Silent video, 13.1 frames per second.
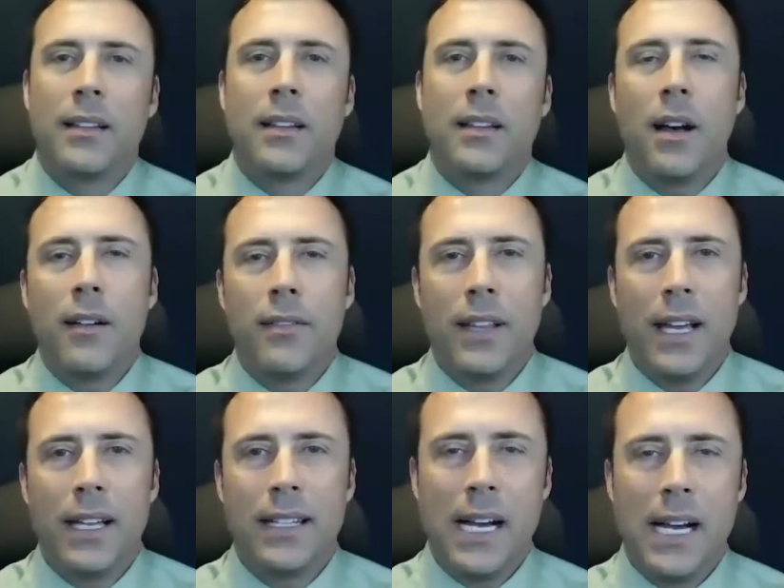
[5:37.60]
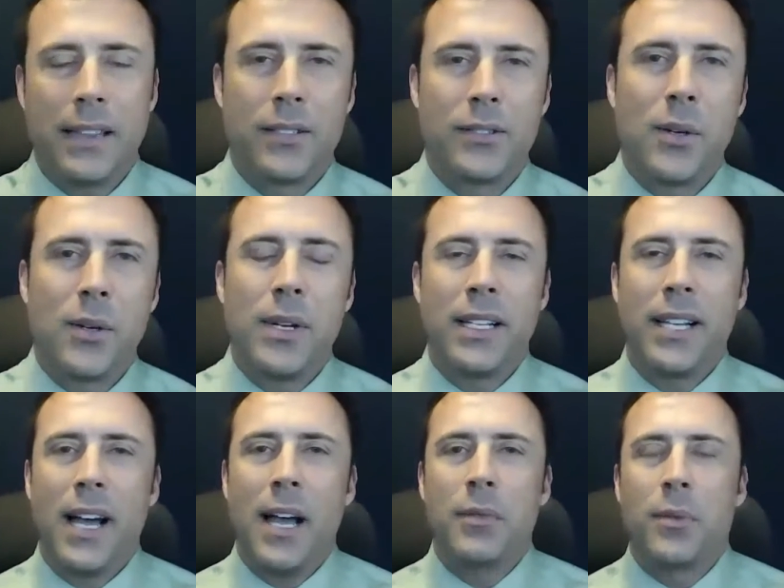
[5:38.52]
love that, doctor. So many
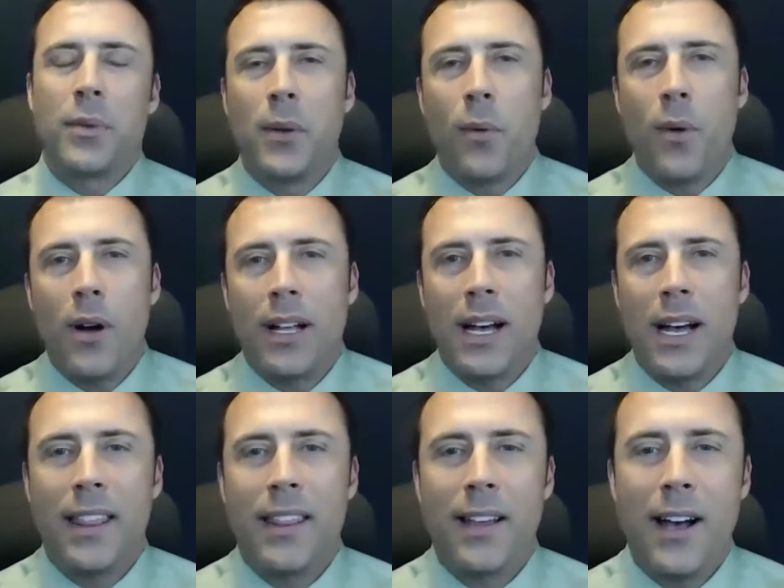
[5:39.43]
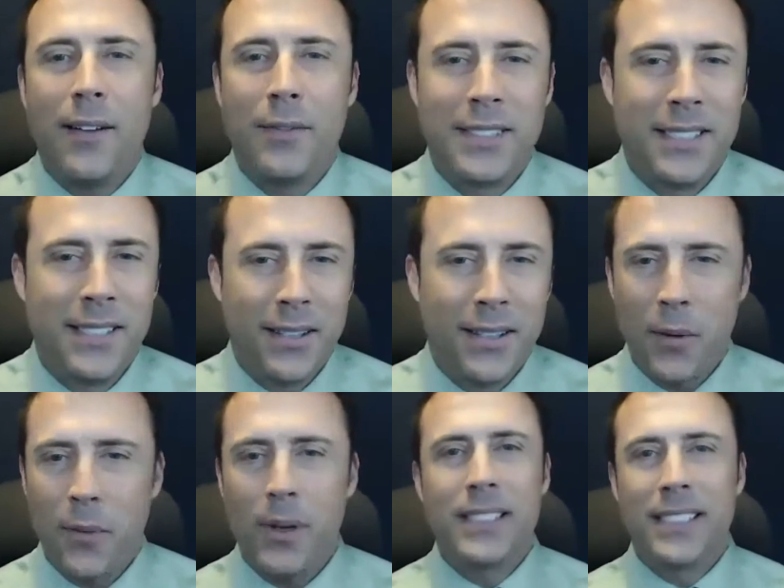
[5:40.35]
times where you walk out of the office and you're
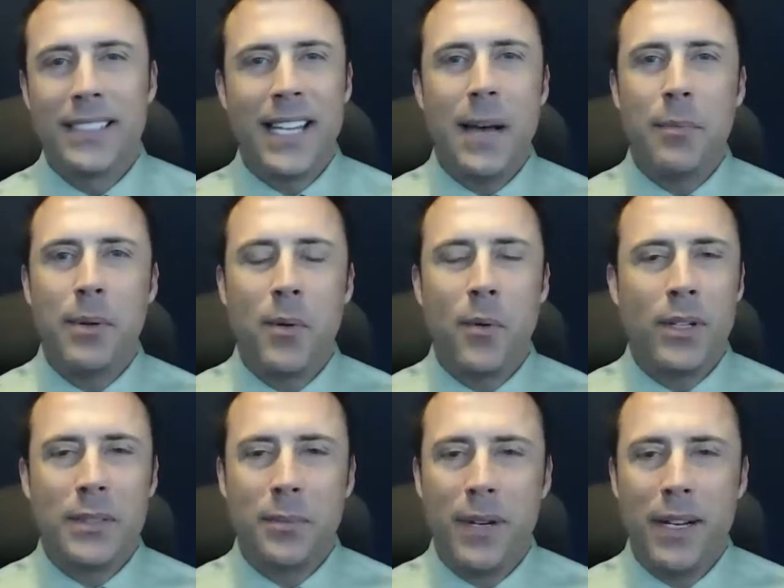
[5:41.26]
like, what just happened? What's